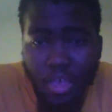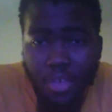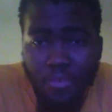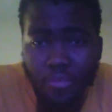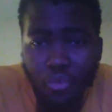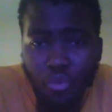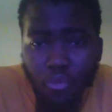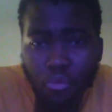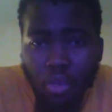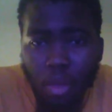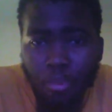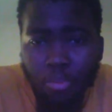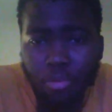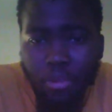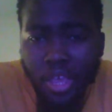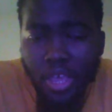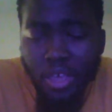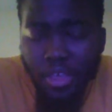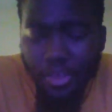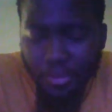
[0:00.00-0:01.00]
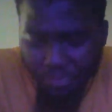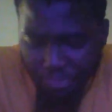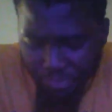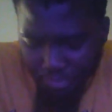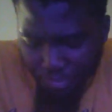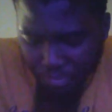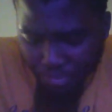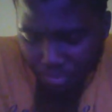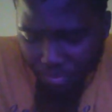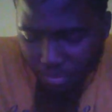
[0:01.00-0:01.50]
You're Rob Pelinka.
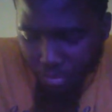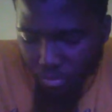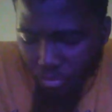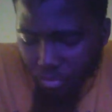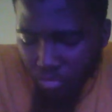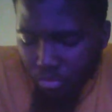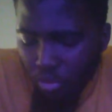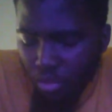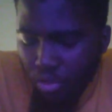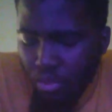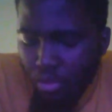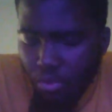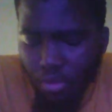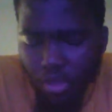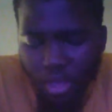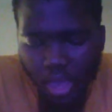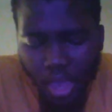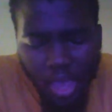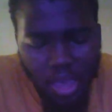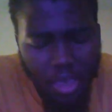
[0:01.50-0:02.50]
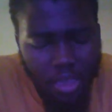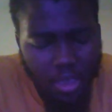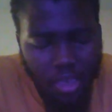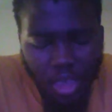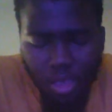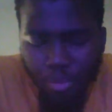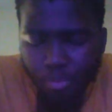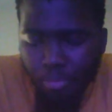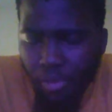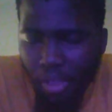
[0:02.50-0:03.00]
You can't
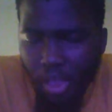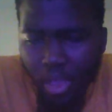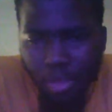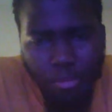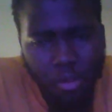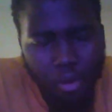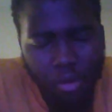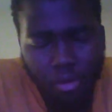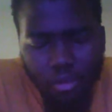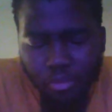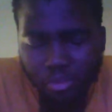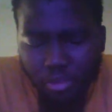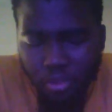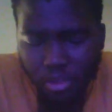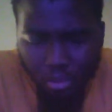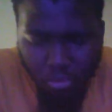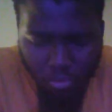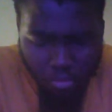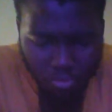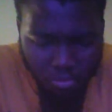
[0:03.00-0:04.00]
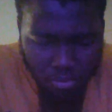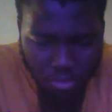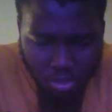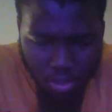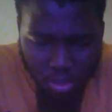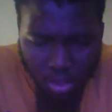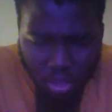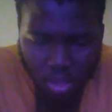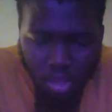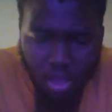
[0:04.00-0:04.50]
keep playing Marcus Lowe
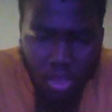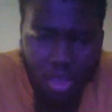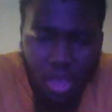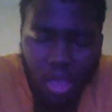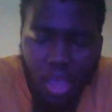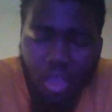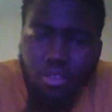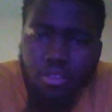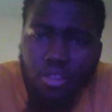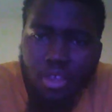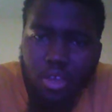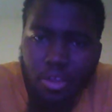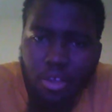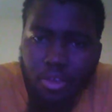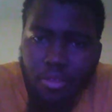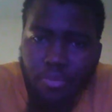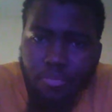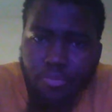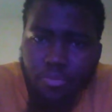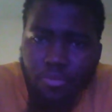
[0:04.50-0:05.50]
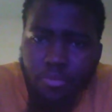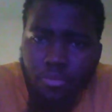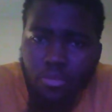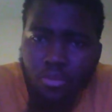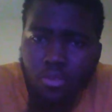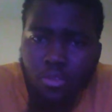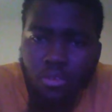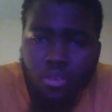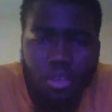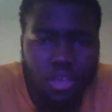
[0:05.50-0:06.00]
at center.
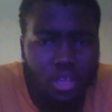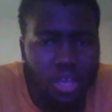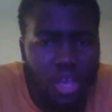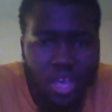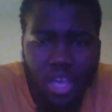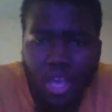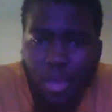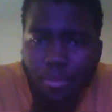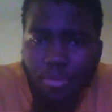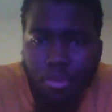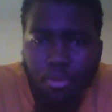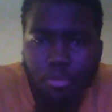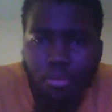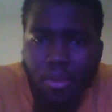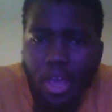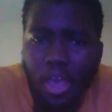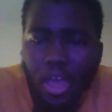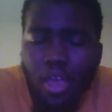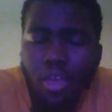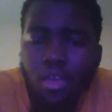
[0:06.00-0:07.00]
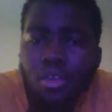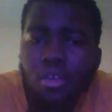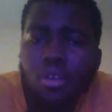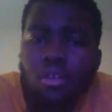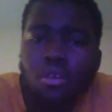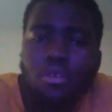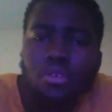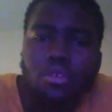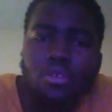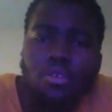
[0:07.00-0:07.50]
Can't keep doing that.
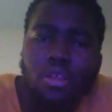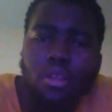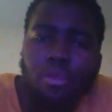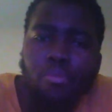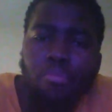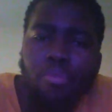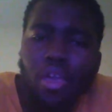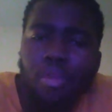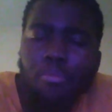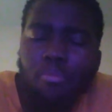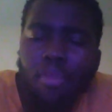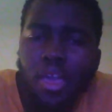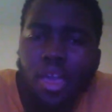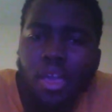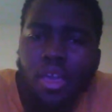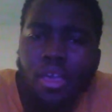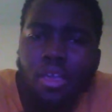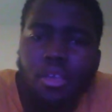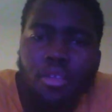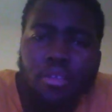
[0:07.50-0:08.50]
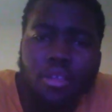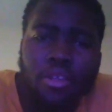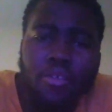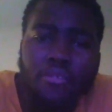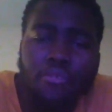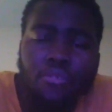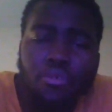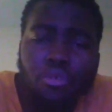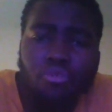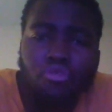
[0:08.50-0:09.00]
You need a big man. You need a
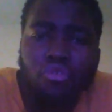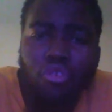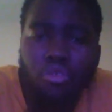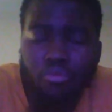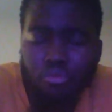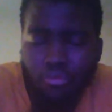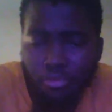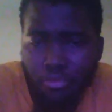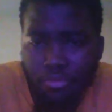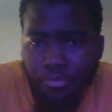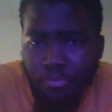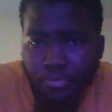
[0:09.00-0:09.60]
floor general.